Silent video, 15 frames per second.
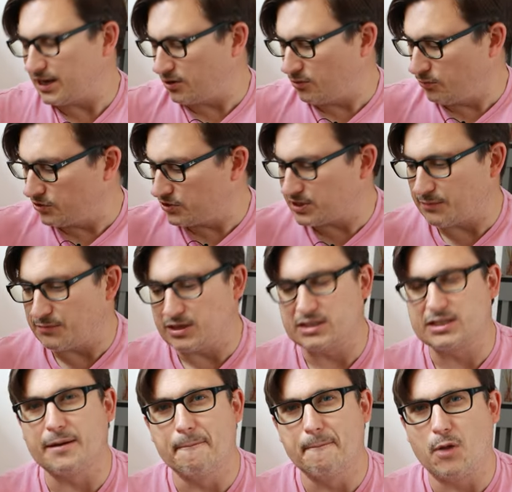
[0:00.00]
and I want something
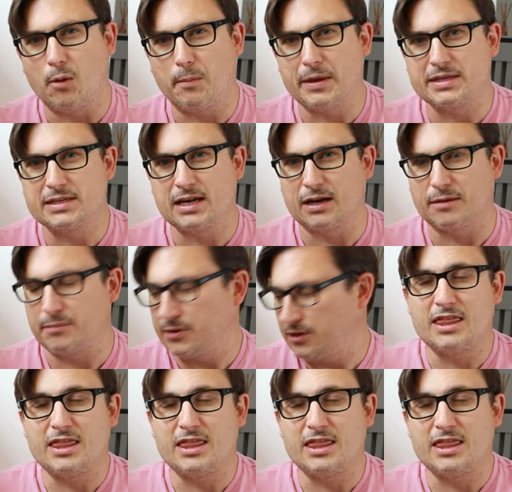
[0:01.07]
to mop it up.